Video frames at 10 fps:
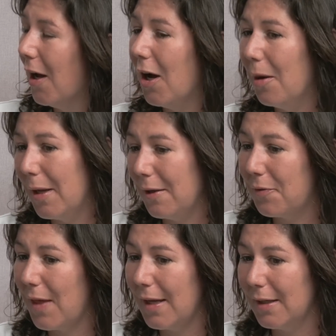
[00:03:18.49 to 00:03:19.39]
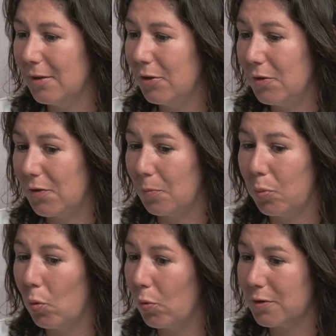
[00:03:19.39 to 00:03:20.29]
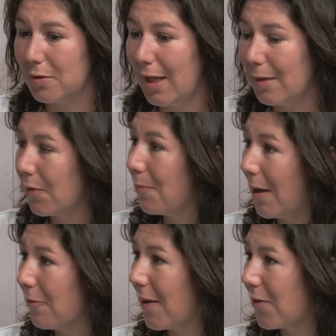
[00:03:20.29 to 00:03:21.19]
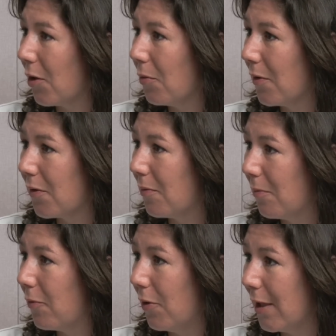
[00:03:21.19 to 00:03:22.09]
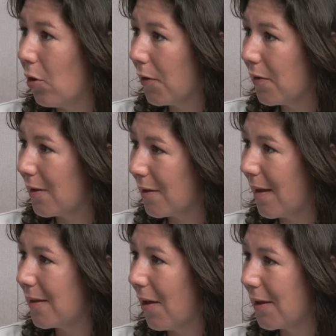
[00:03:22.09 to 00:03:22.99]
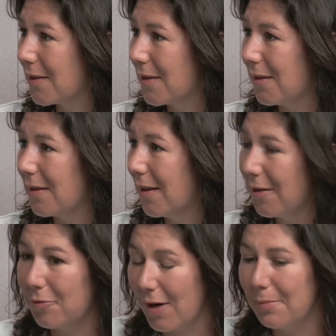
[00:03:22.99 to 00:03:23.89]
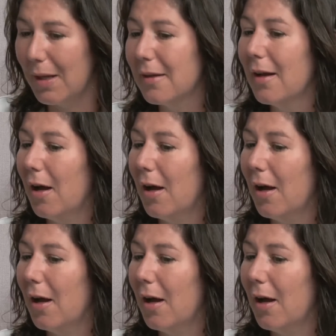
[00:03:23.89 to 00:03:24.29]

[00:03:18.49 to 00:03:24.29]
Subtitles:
And if they support Labour's manifesto as fully costed as they'd like to frame it,